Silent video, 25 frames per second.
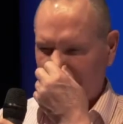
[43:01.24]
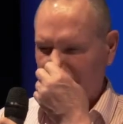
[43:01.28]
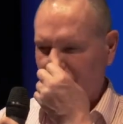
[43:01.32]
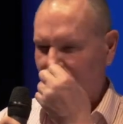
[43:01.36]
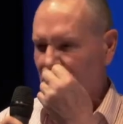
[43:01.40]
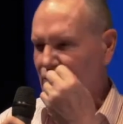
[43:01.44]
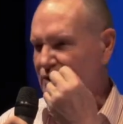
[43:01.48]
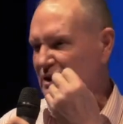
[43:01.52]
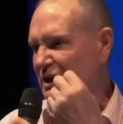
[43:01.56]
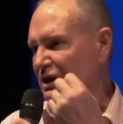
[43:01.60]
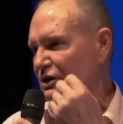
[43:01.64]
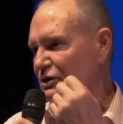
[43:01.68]
I
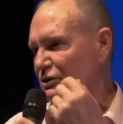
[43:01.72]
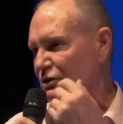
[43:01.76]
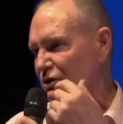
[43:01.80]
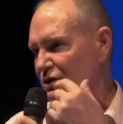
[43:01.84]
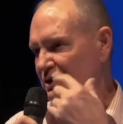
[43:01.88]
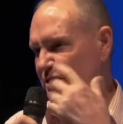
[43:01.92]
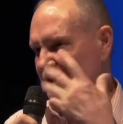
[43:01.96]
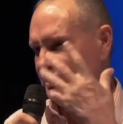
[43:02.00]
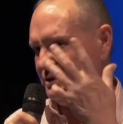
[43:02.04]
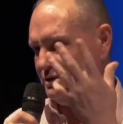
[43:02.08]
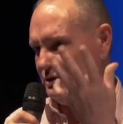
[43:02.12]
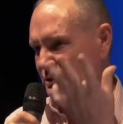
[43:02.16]
scored that
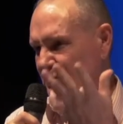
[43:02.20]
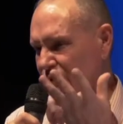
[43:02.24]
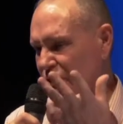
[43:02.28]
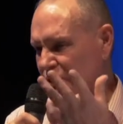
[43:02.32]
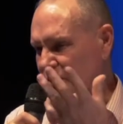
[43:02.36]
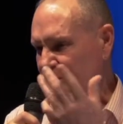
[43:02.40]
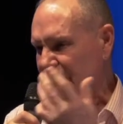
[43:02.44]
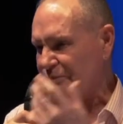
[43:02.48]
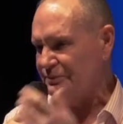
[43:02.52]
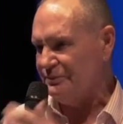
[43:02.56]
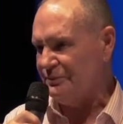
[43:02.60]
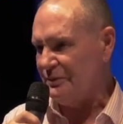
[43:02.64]
goal at
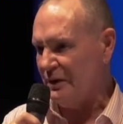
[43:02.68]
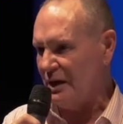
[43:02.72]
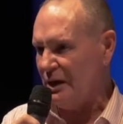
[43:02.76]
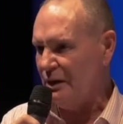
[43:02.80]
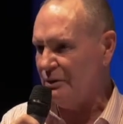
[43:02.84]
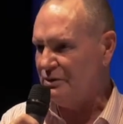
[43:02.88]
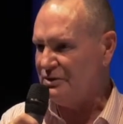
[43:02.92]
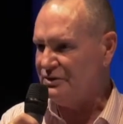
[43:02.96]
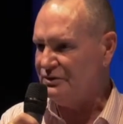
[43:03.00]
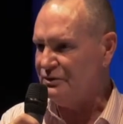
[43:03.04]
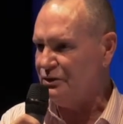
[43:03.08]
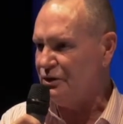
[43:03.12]
home.
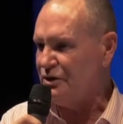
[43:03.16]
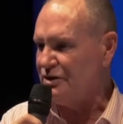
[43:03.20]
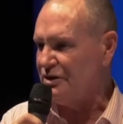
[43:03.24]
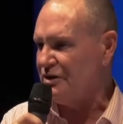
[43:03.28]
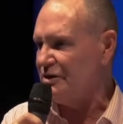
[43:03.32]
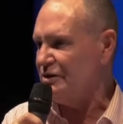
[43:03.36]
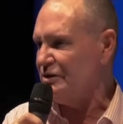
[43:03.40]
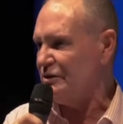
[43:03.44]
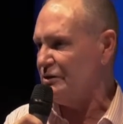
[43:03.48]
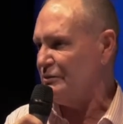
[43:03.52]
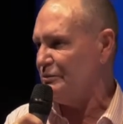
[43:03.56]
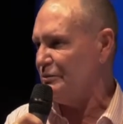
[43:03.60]
I was
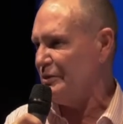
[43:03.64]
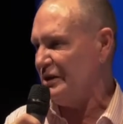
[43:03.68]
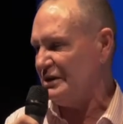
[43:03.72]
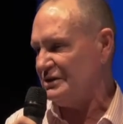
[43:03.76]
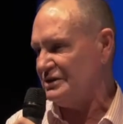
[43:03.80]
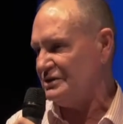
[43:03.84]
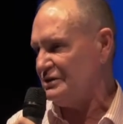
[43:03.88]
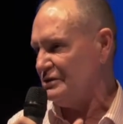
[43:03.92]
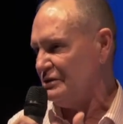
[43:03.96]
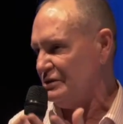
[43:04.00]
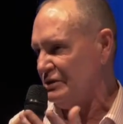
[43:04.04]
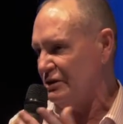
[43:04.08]
voted
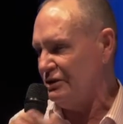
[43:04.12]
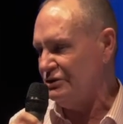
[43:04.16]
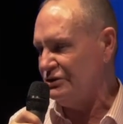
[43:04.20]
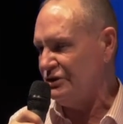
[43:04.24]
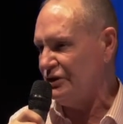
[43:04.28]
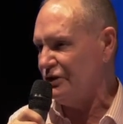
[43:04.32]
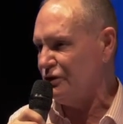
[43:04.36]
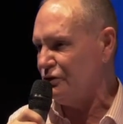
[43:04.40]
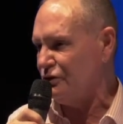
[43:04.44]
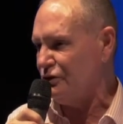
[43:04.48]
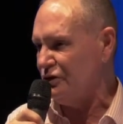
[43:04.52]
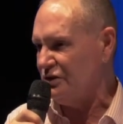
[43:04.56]
best
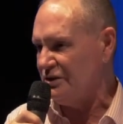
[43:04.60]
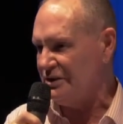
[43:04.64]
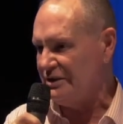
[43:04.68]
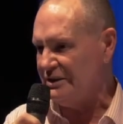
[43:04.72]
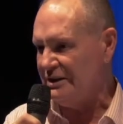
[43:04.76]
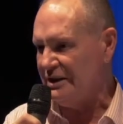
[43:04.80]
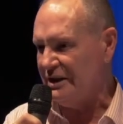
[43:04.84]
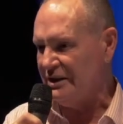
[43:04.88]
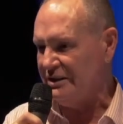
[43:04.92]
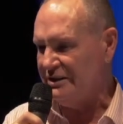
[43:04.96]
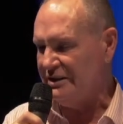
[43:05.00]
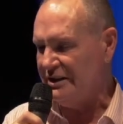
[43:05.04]
100 goal
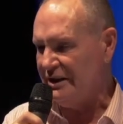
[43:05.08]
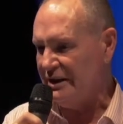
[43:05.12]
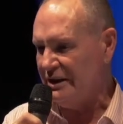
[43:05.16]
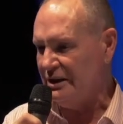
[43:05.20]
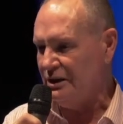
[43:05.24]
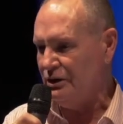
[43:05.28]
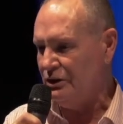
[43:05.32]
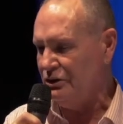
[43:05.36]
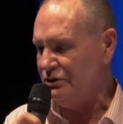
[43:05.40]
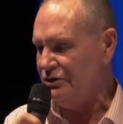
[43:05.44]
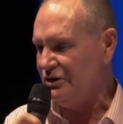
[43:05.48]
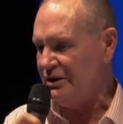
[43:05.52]
in
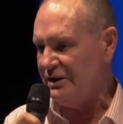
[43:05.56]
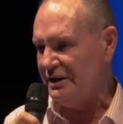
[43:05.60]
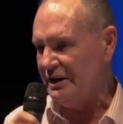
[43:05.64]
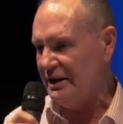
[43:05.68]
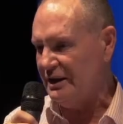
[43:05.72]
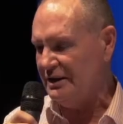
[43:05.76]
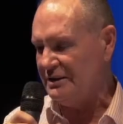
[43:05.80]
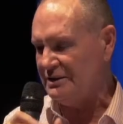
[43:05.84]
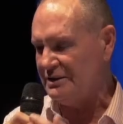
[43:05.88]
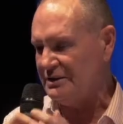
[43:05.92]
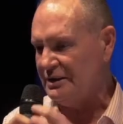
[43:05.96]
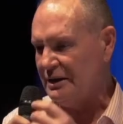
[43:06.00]
100
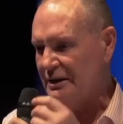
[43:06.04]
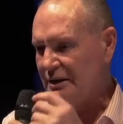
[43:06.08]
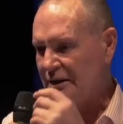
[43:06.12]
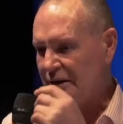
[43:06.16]
years.